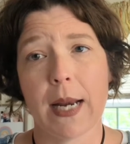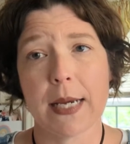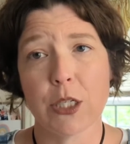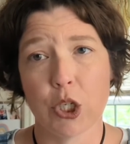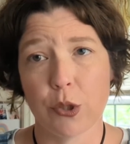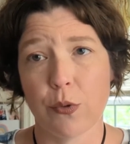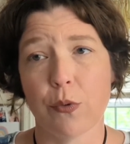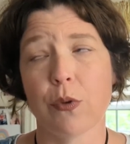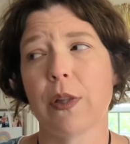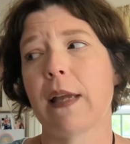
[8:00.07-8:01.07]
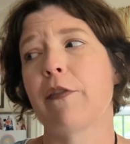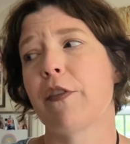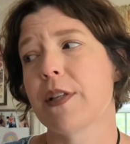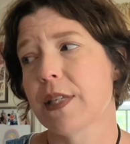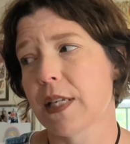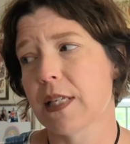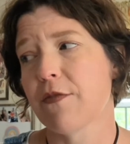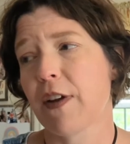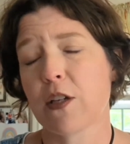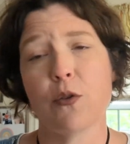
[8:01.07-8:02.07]
I do, like for instance,
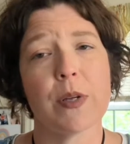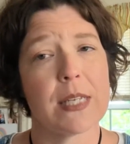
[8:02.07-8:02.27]
if I do a